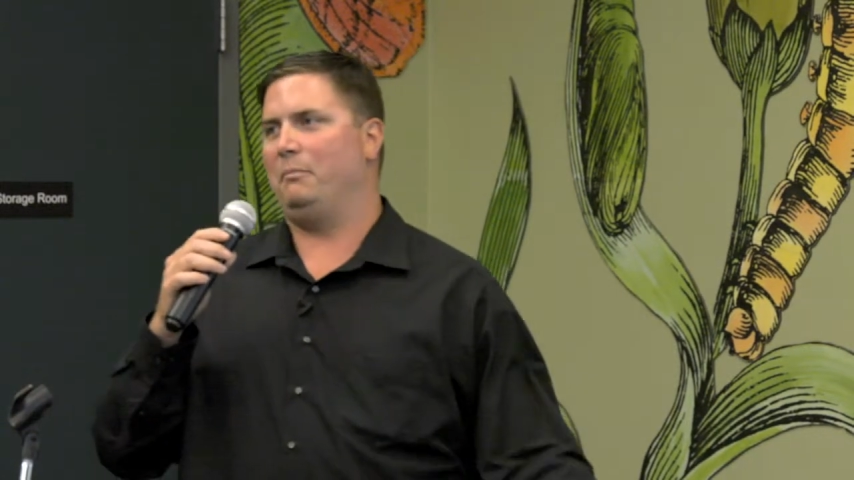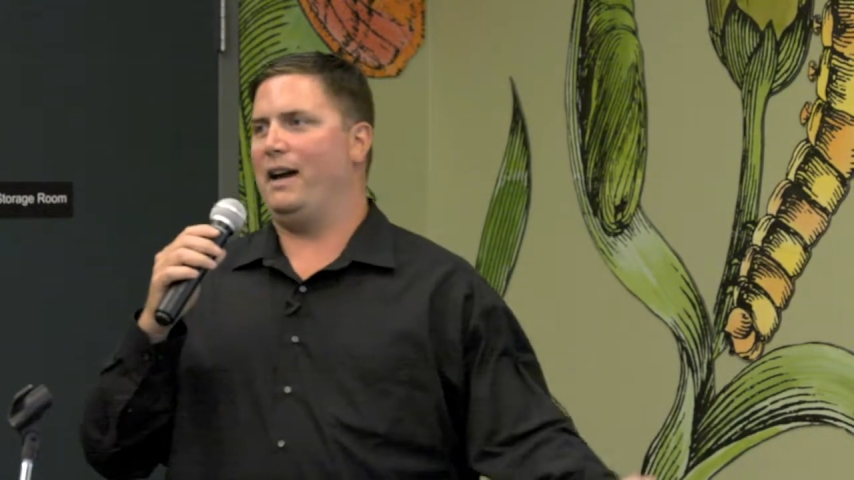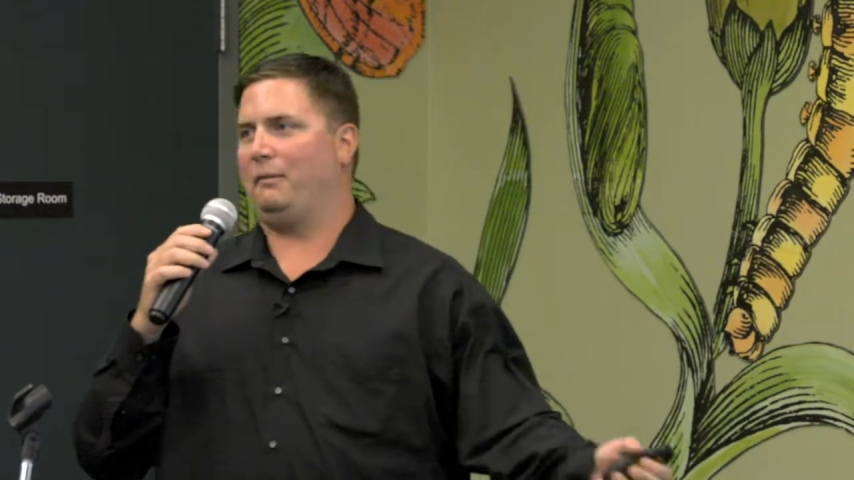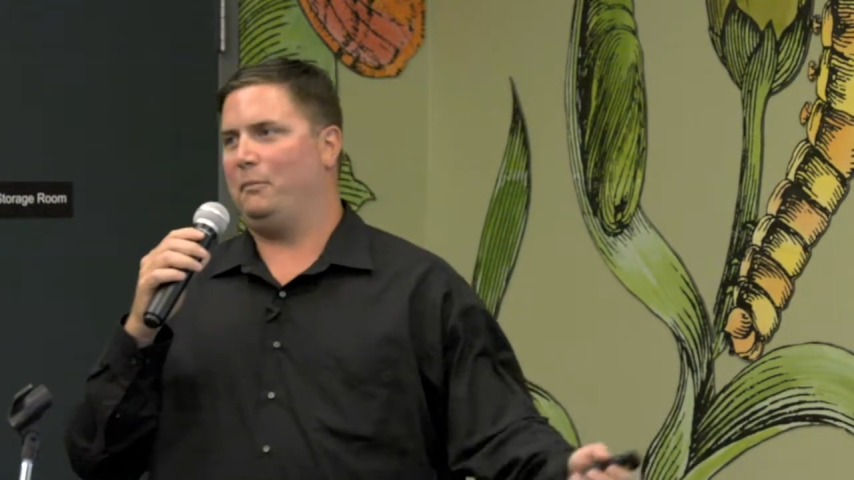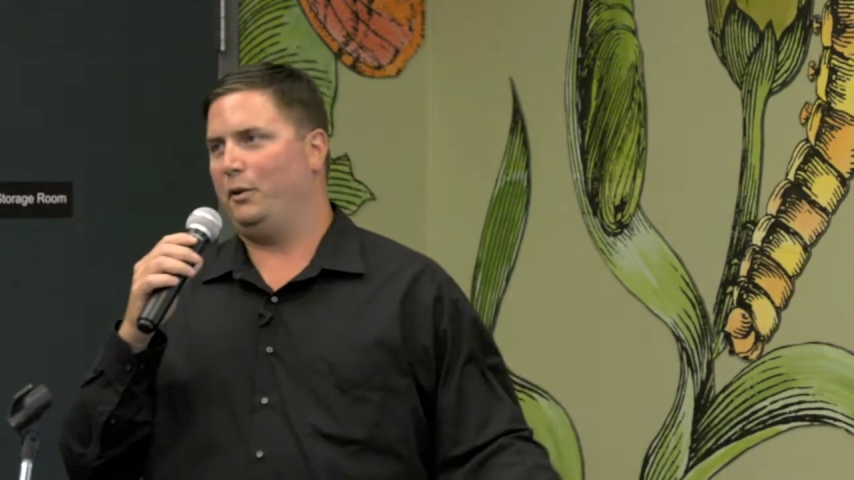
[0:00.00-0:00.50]

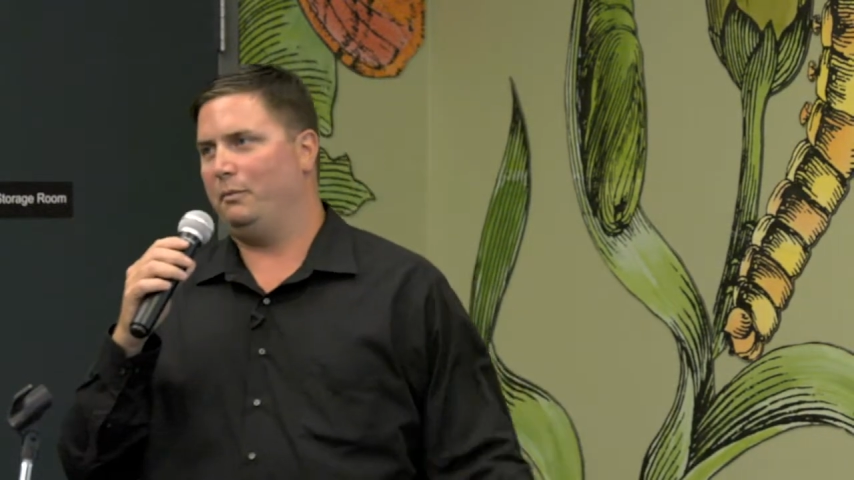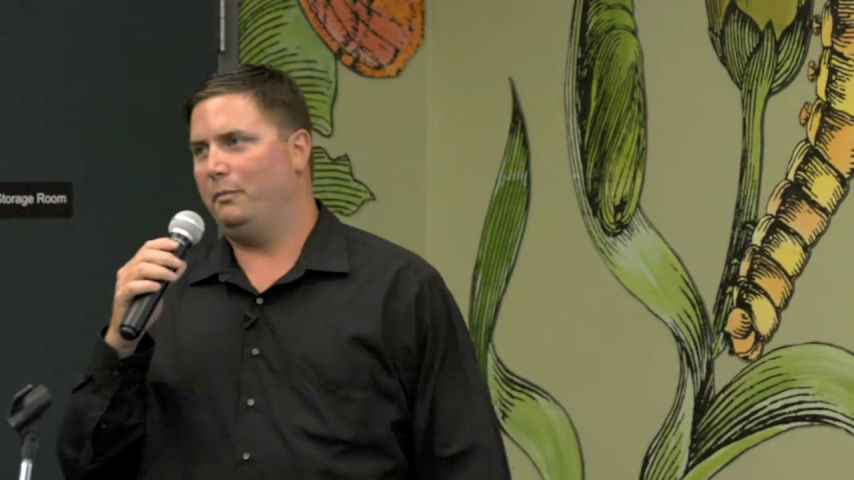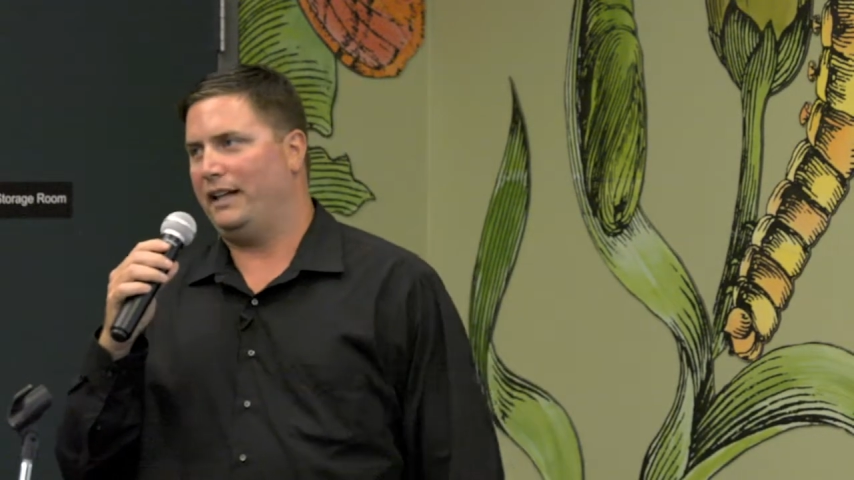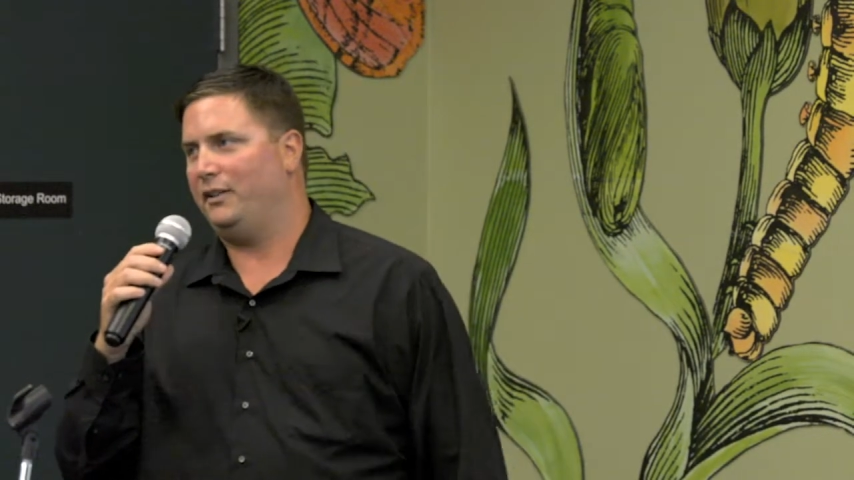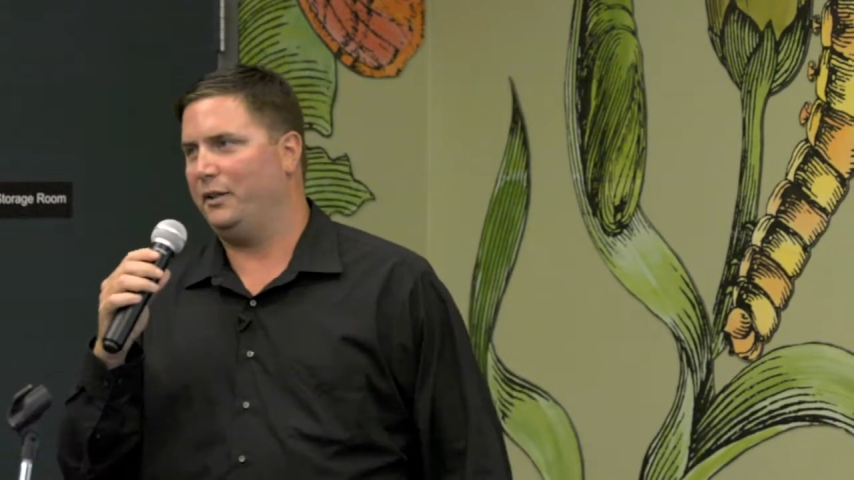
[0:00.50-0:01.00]

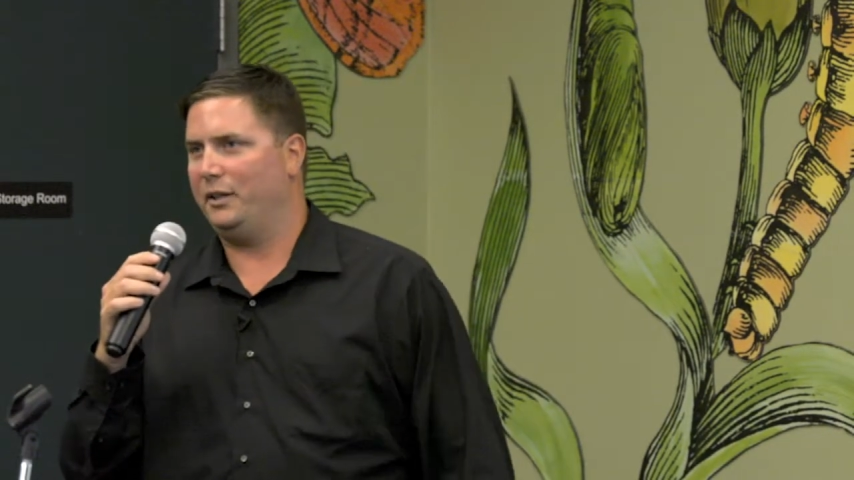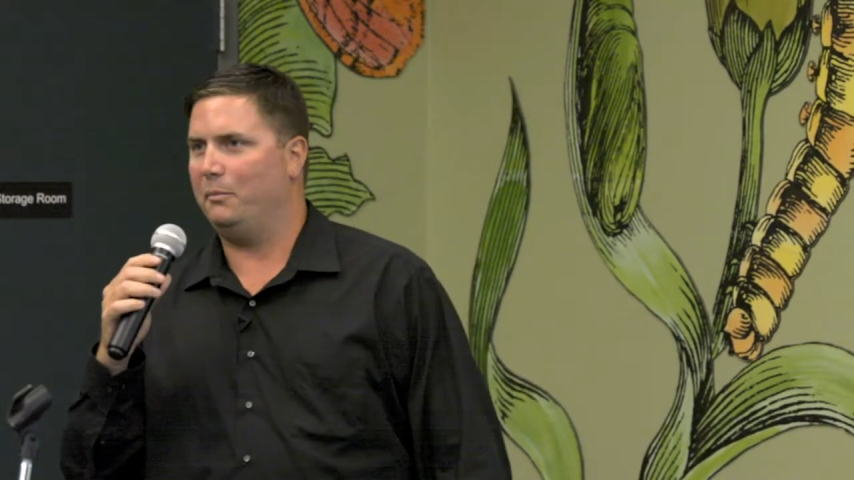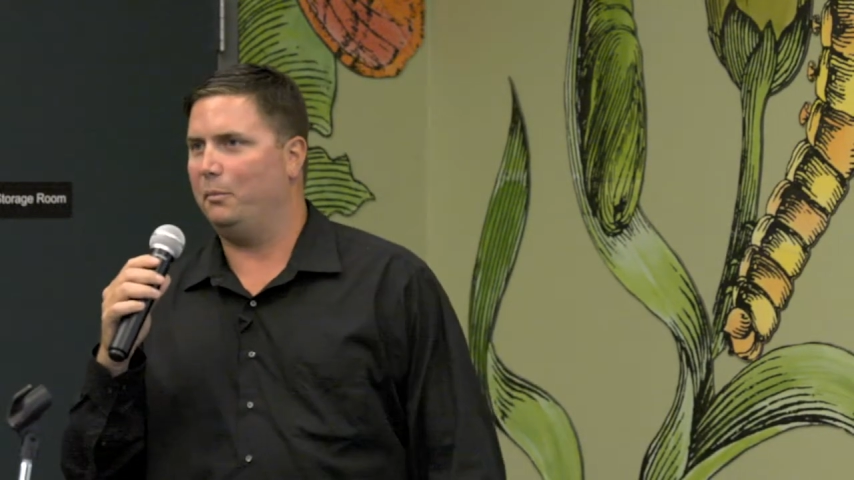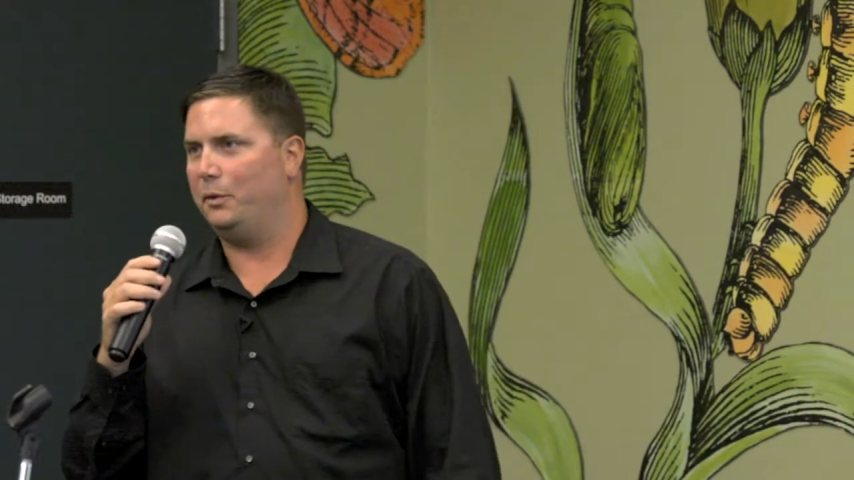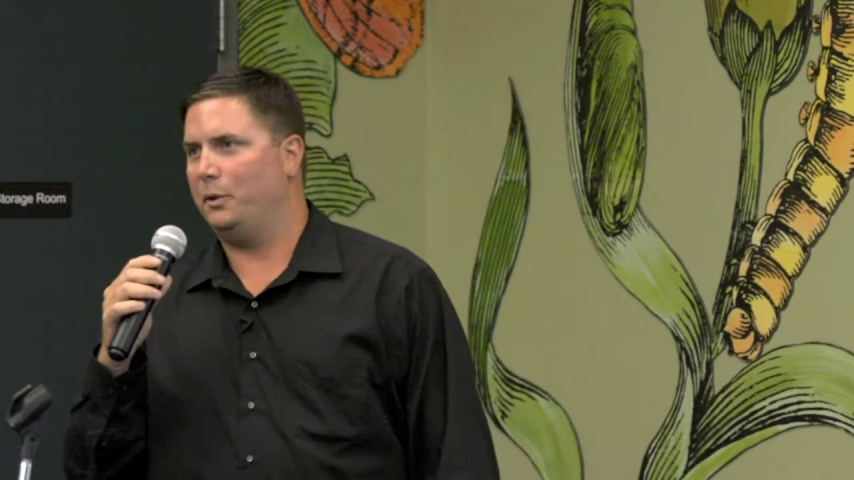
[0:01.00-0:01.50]
magnolia
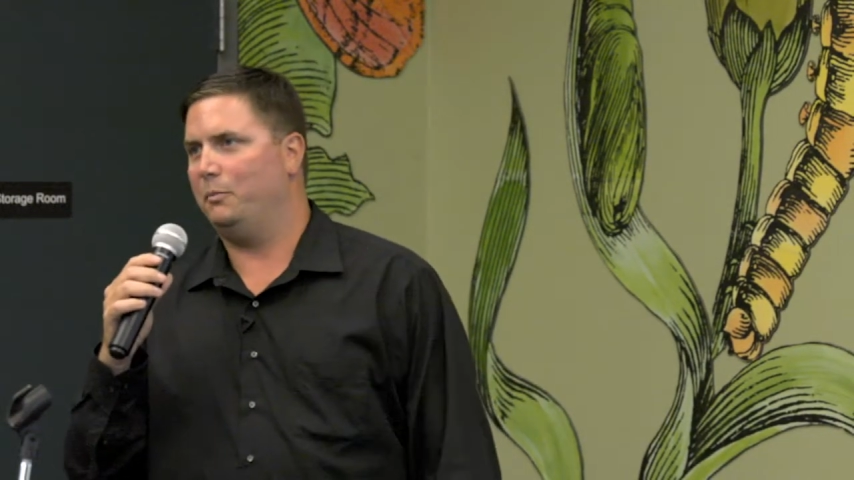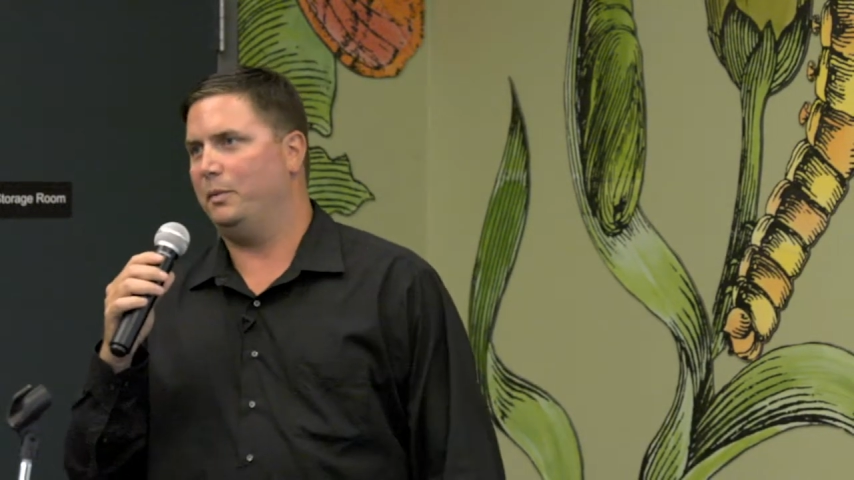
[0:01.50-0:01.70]
in bloom.